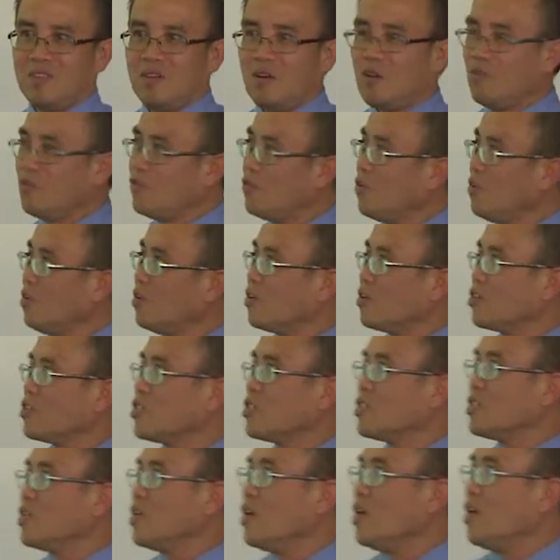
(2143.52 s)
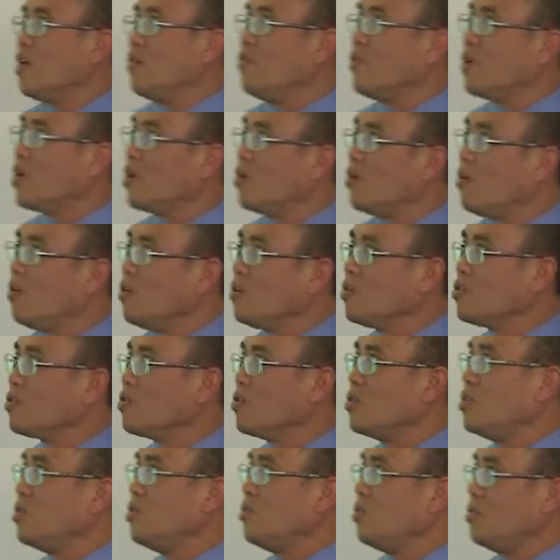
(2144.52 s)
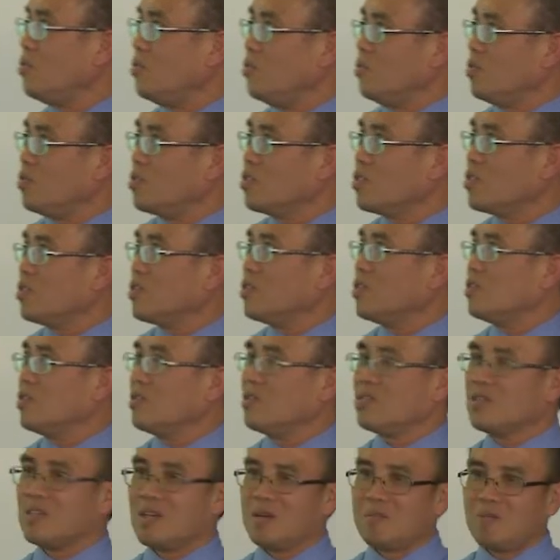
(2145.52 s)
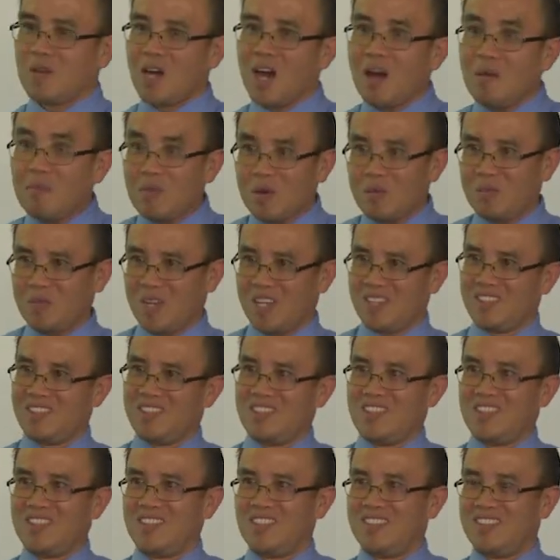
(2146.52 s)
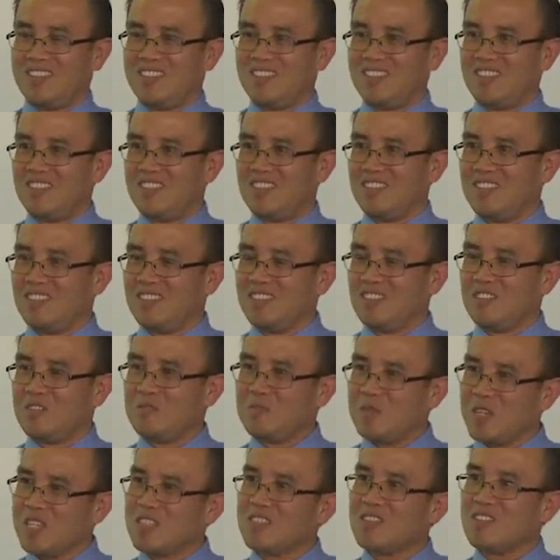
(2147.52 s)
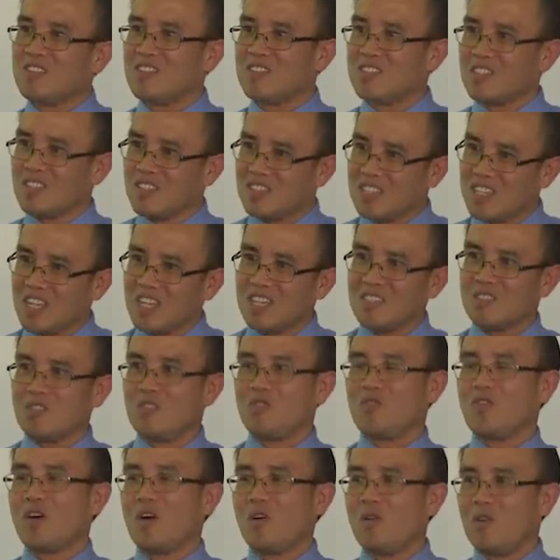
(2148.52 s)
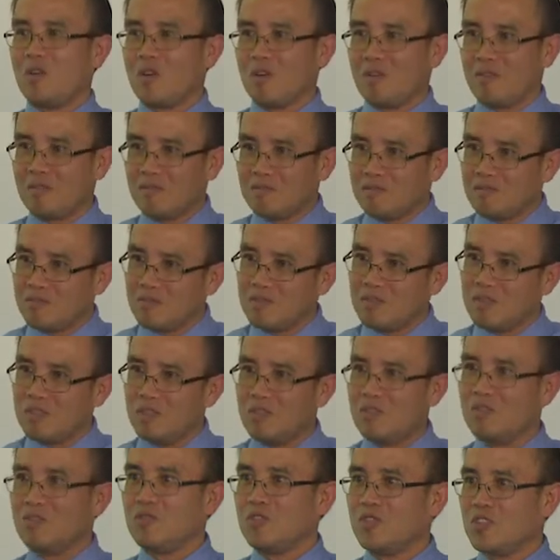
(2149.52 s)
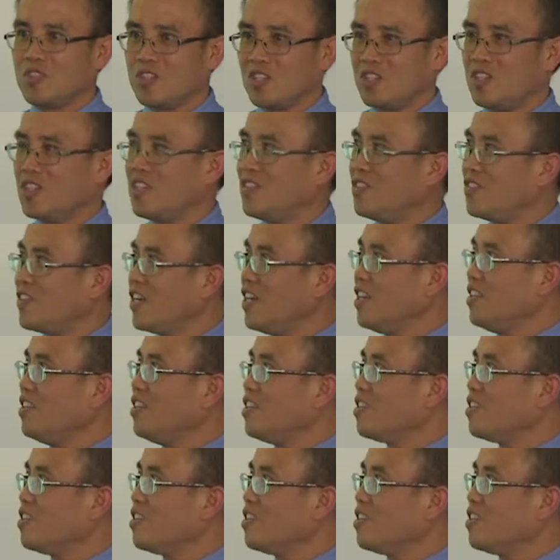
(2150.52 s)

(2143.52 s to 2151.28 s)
Of course, we can also use some common measures to measure the success of our university, right?